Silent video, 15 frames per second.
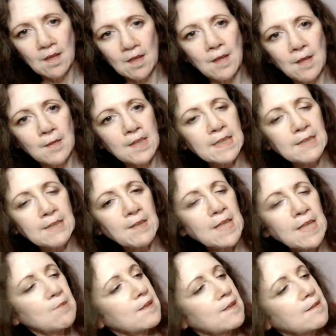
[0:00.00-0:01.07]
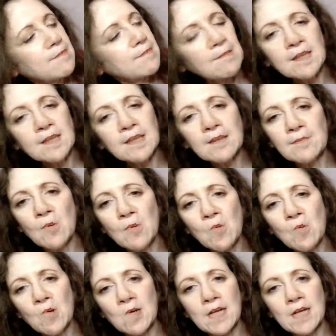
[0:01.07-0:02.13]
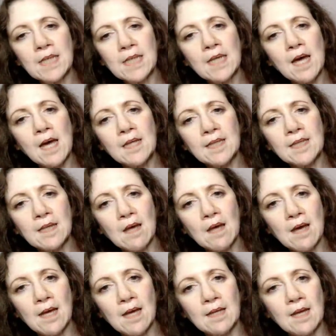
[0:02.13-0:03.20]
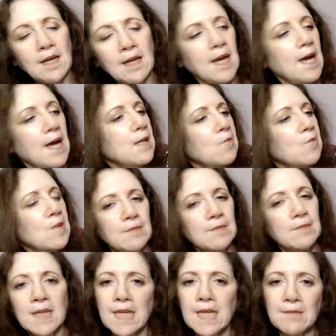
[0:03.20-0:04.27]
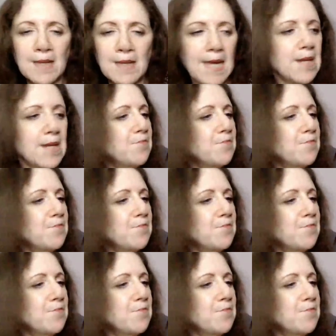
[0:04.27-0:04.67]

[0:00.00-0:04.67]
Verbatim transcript: This piece was $54.99. Again, it was from eBay.